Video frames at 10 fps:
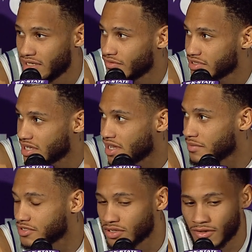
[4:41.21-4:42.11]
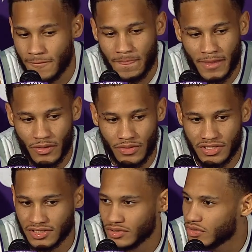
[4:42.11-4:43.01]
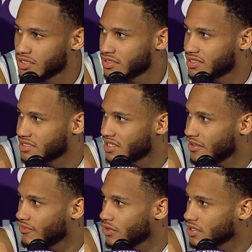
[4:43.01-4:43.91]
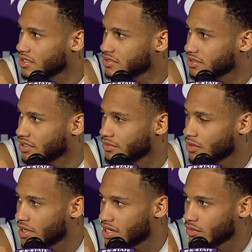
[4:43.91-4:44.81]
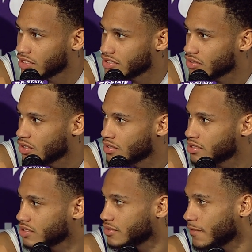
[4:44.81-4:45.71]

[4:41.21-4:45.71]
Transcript: given time. So we just knew to, to stay focused um, no matter what the score was.